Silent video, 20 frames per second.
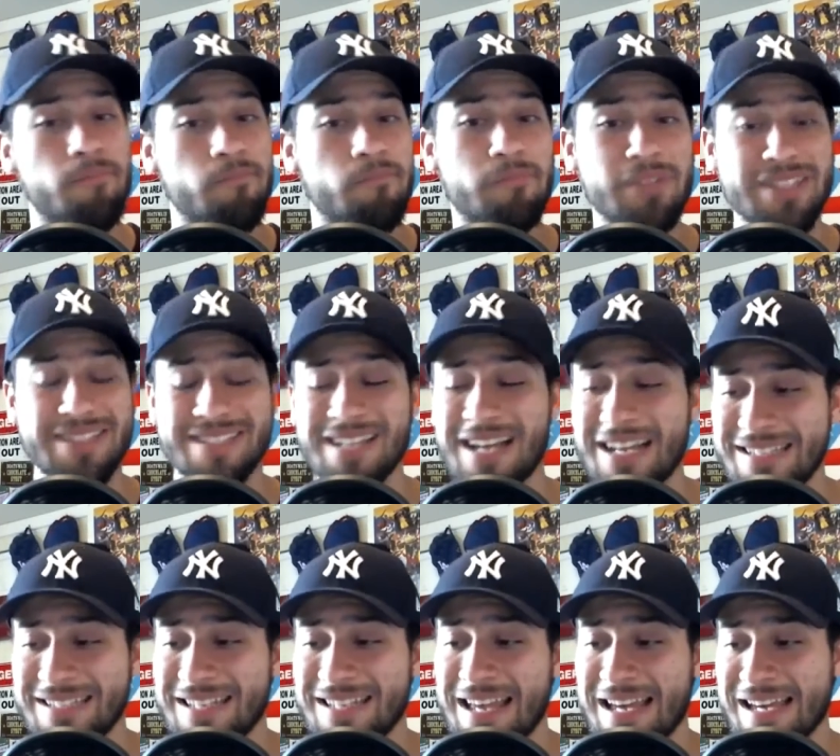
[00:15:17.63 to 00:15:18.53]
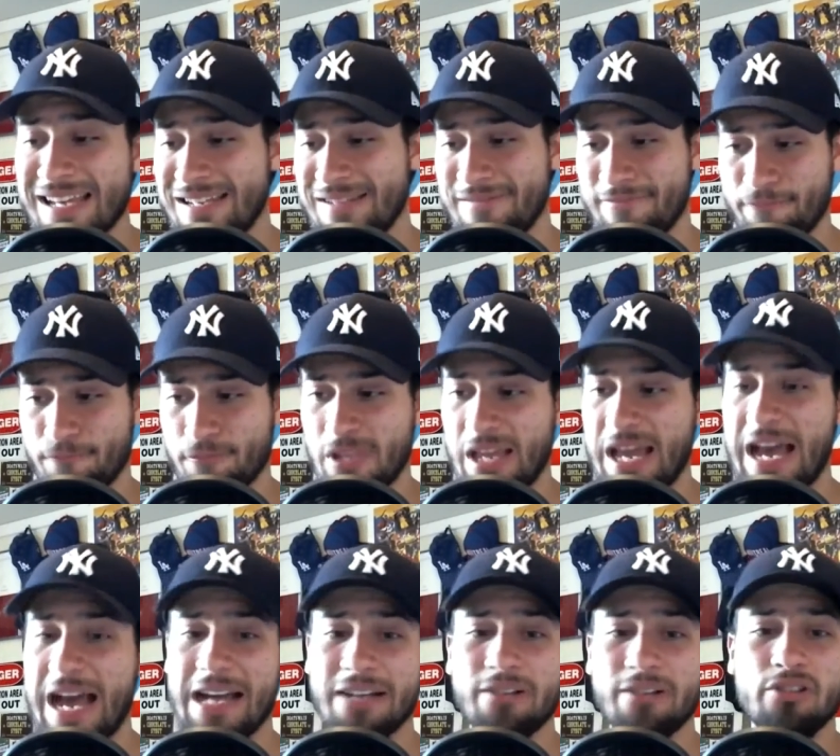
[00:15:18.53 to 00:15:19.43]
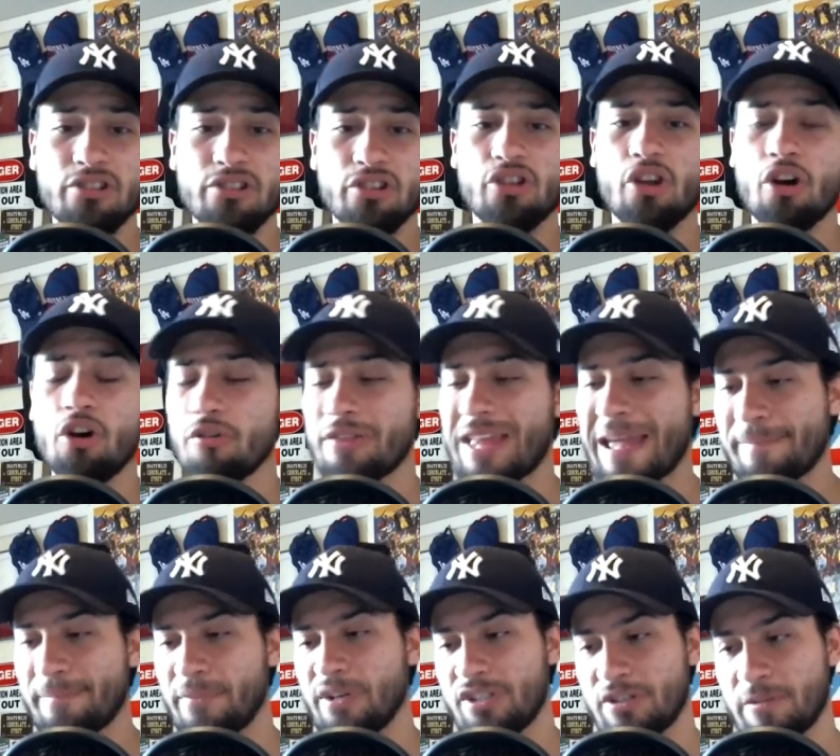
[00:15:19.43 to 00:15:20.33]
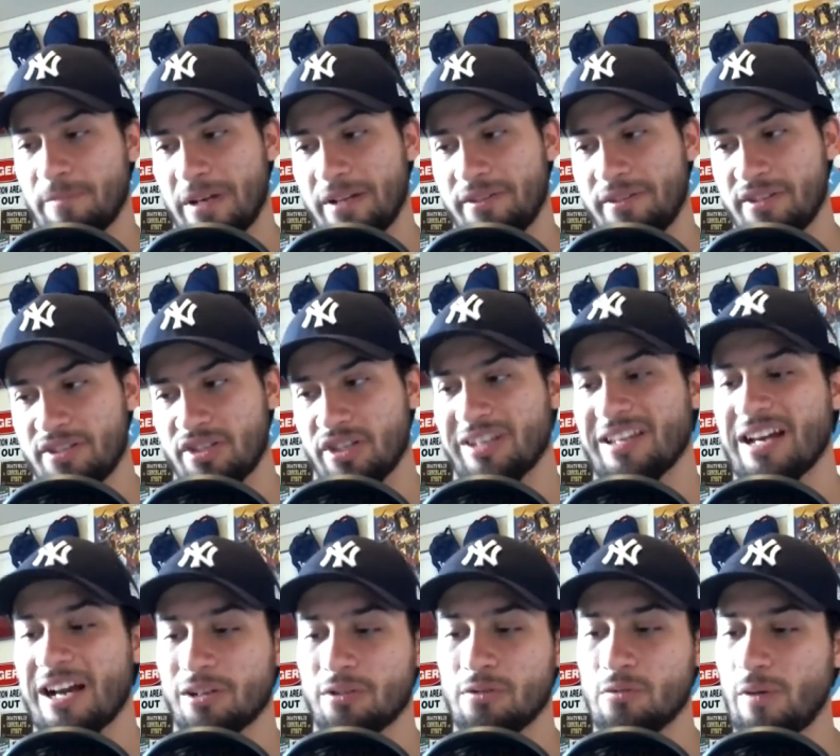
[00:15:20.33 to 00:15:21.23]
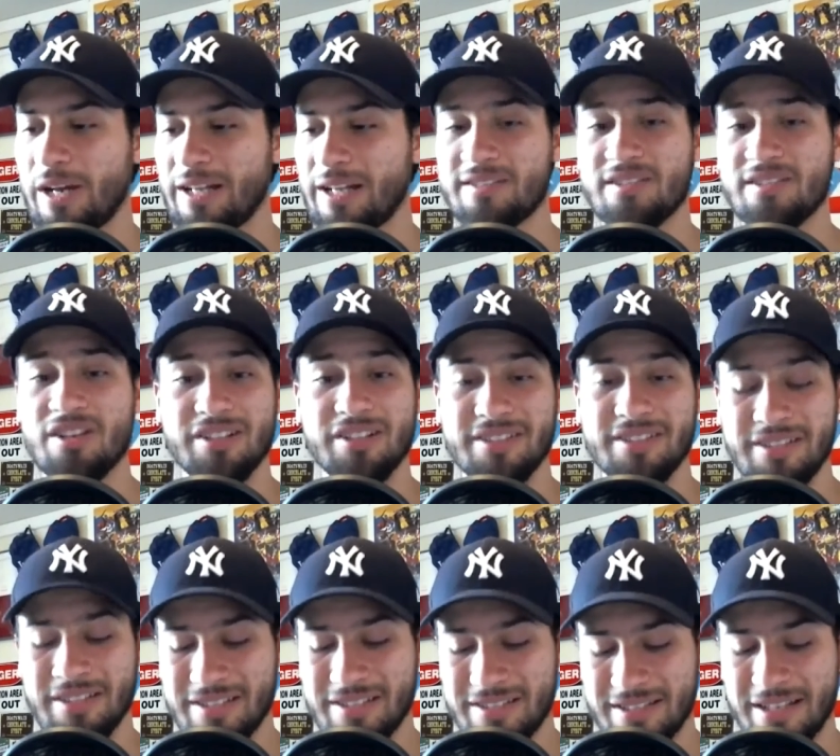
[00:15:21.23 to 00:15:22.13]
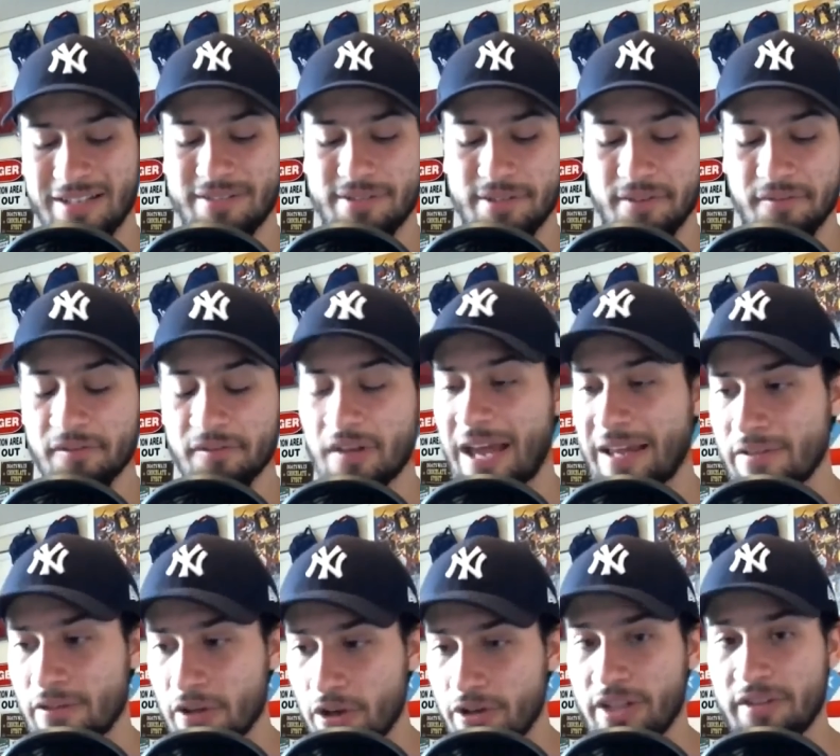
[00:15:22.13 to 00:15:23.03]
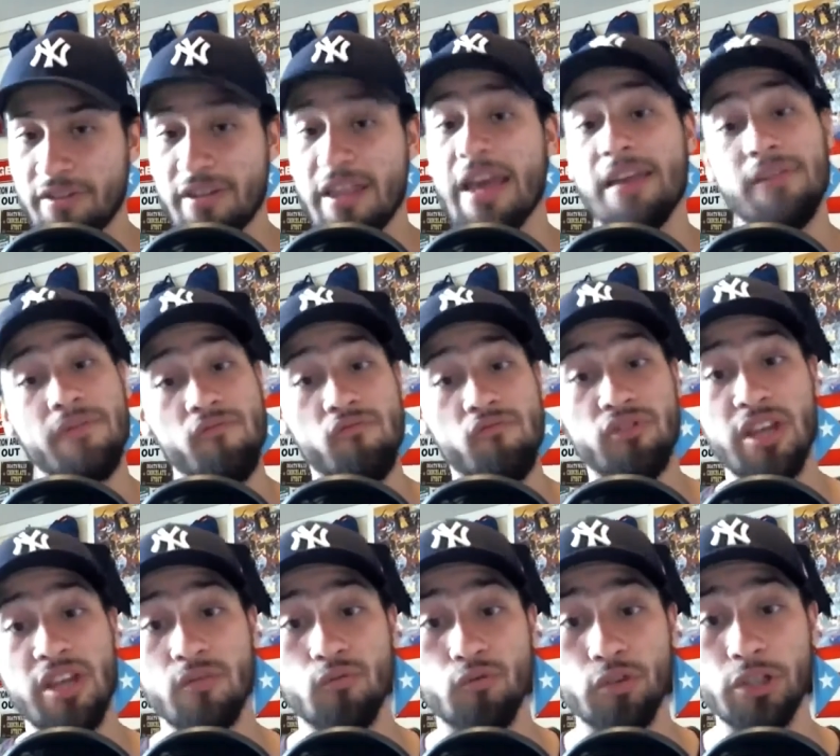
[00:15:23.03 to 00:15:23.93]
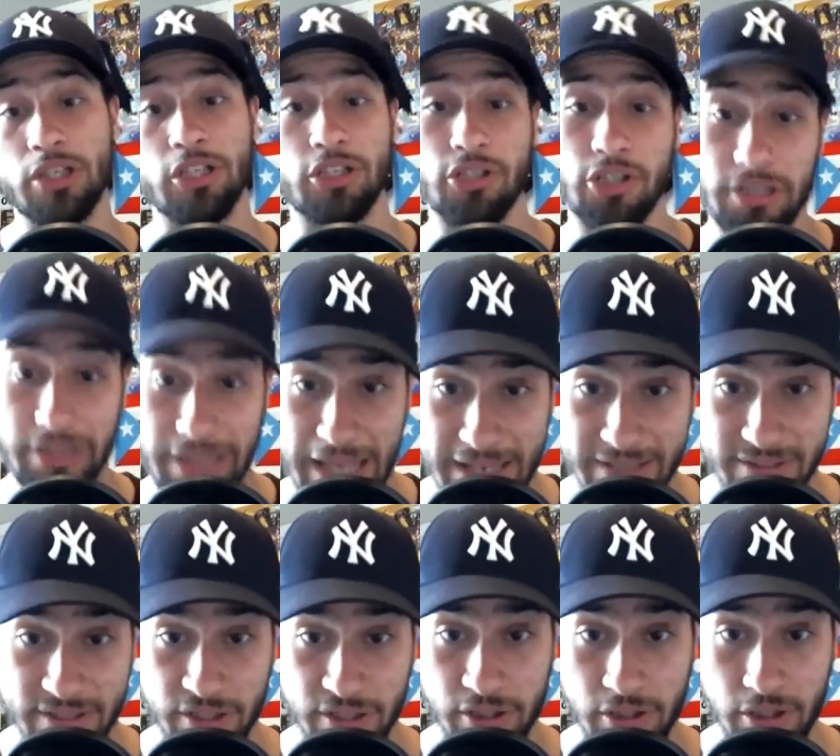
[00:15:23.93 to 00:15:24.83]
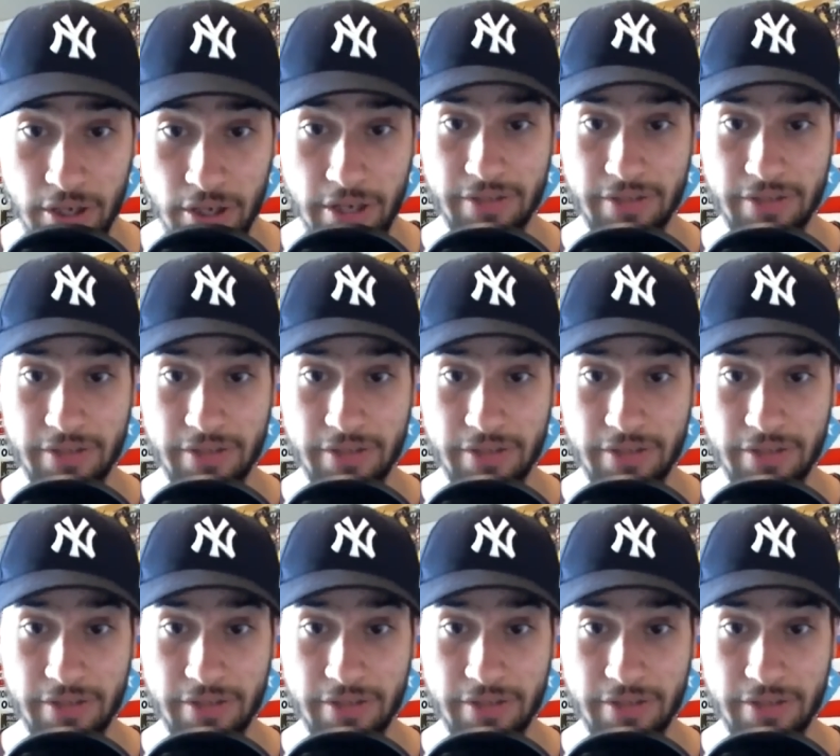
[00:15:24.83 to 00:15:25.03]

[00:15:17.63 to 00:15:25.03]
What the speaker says: Besides that, I don't know that much about the Chicago White Sox in the sense of I know they did really good last year.